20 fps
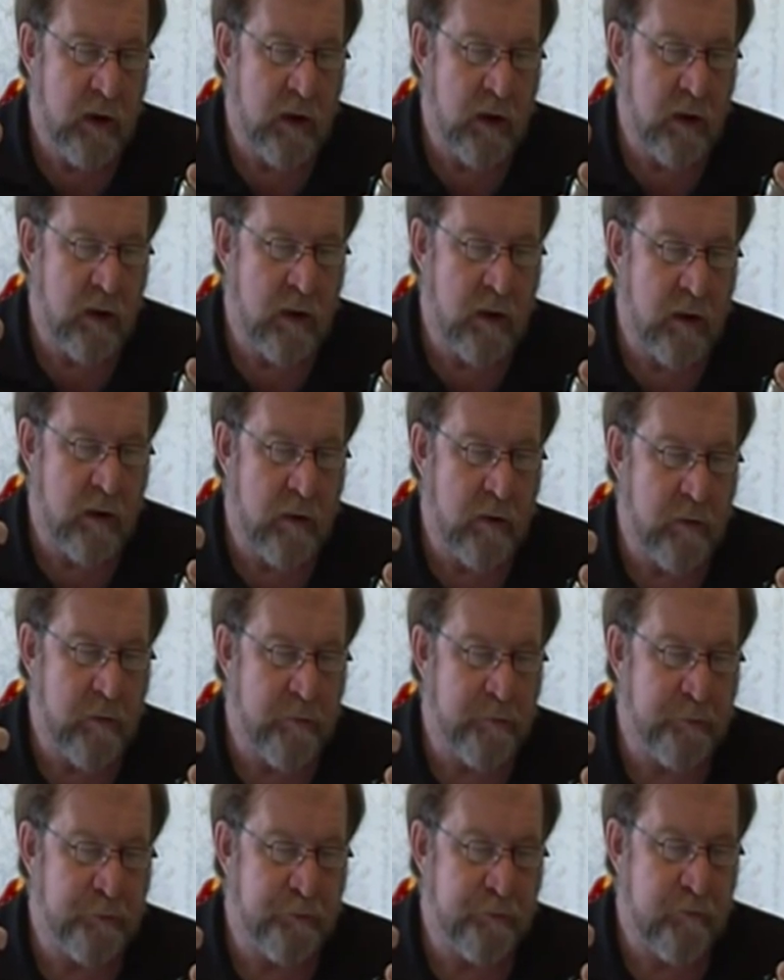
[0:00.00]

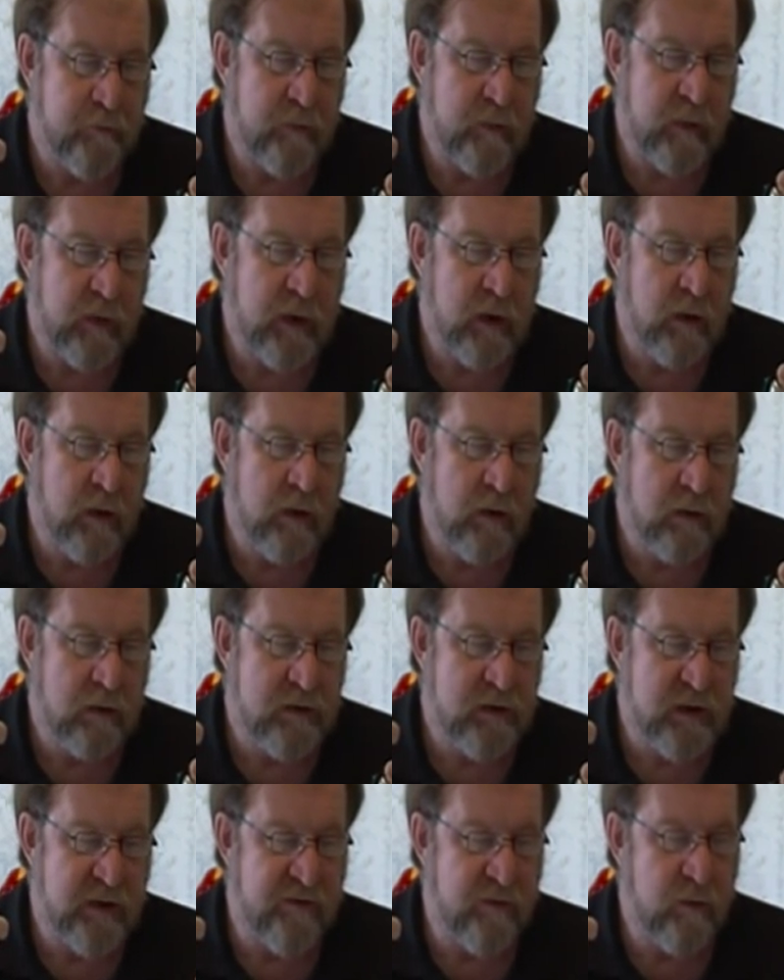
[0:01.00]

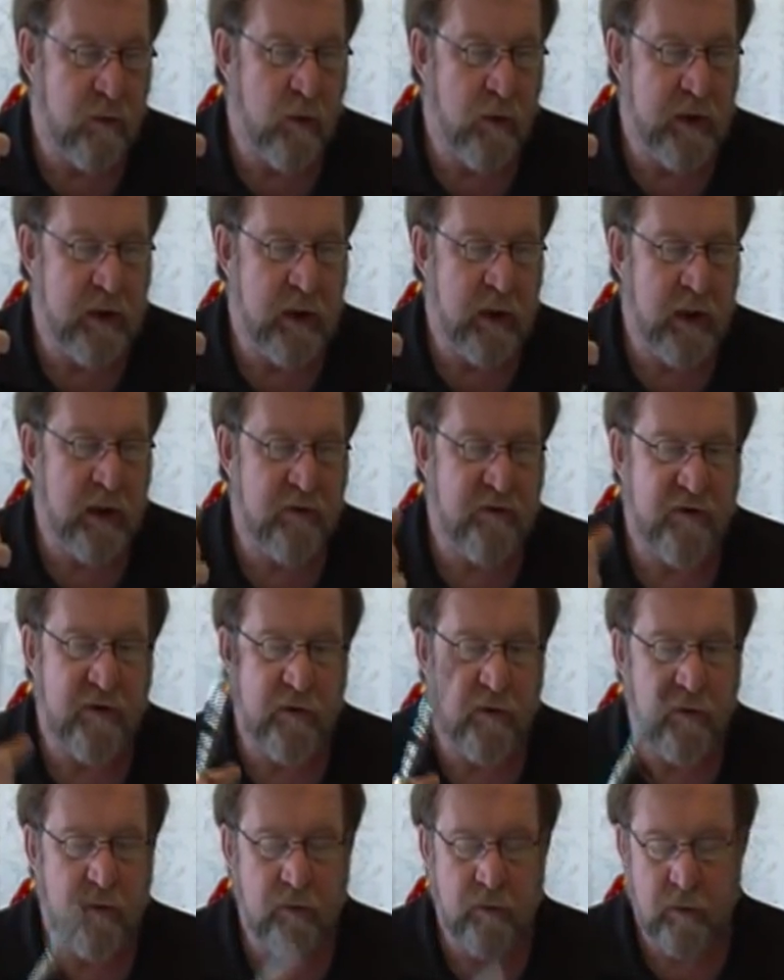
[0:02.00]

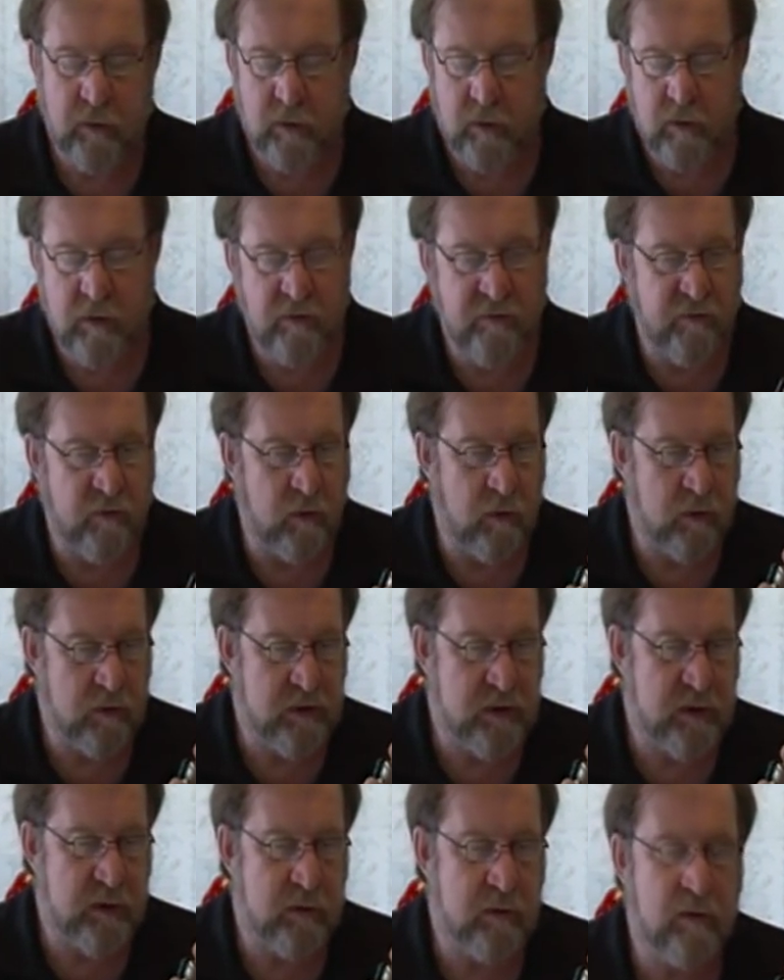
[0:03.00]
7.92
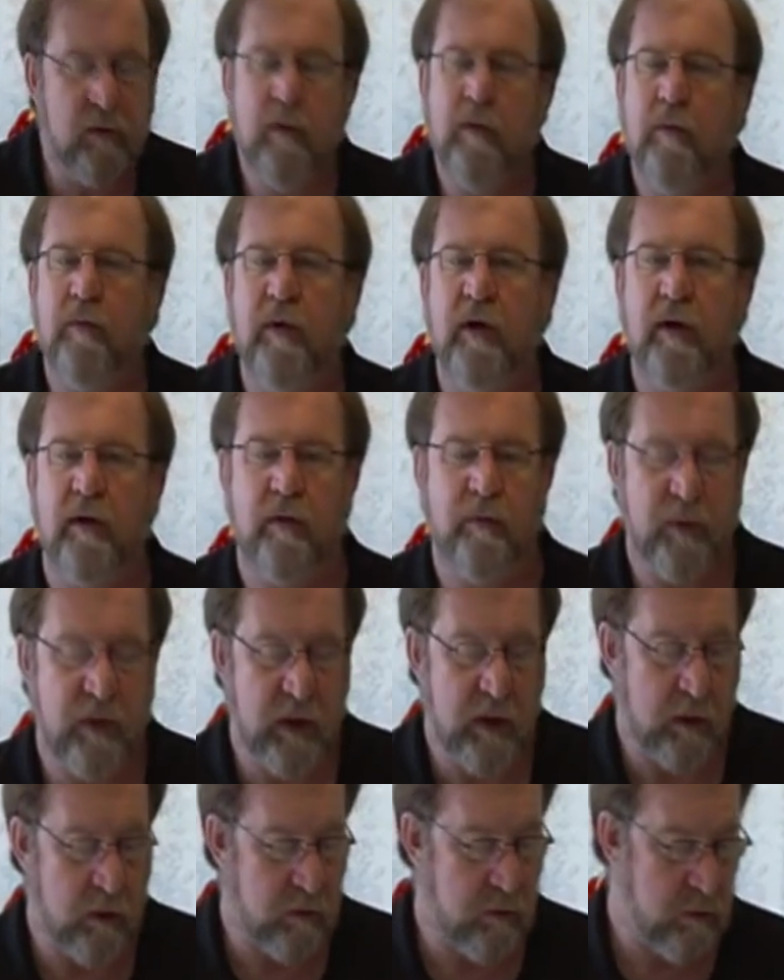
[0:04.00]
volts peak to
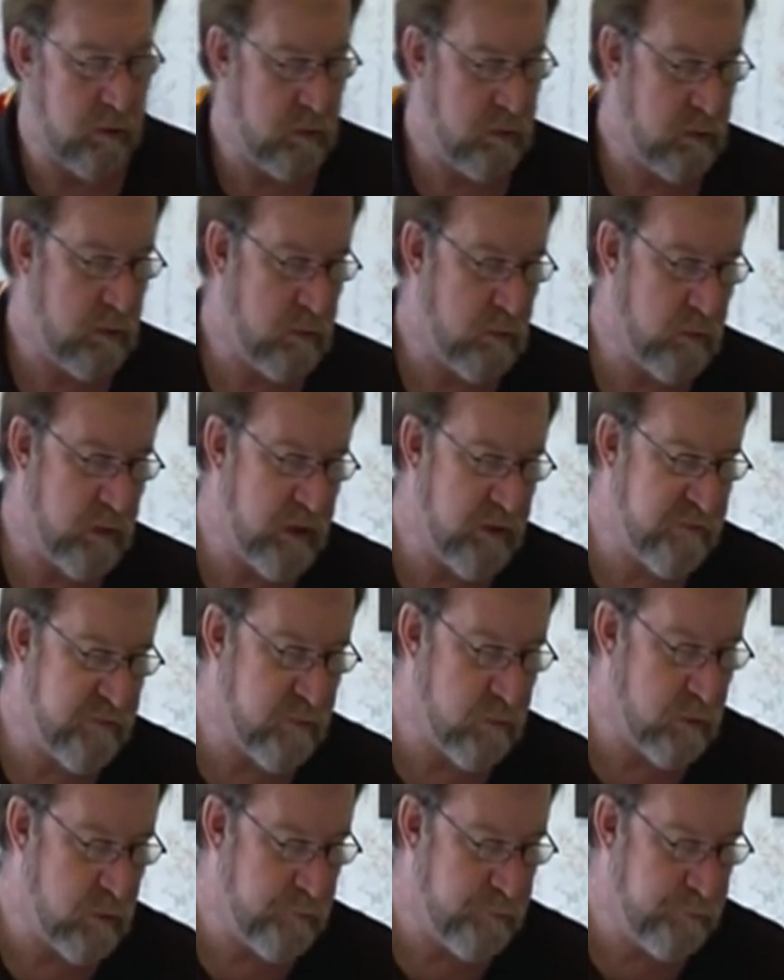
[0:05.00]
peak
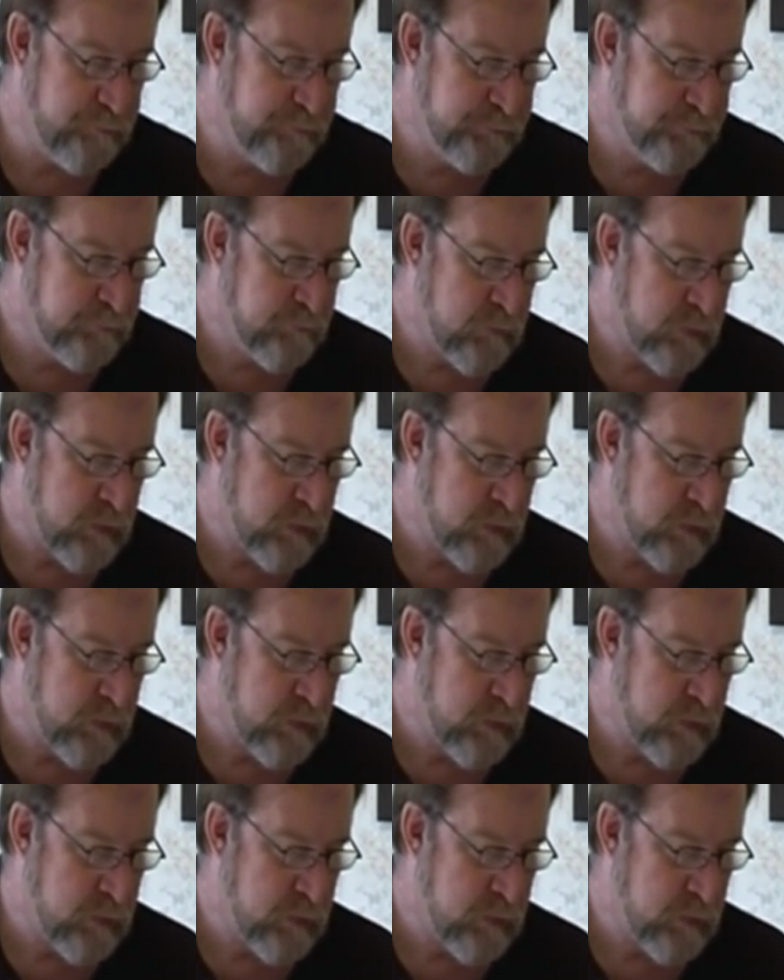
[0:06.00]
waveform.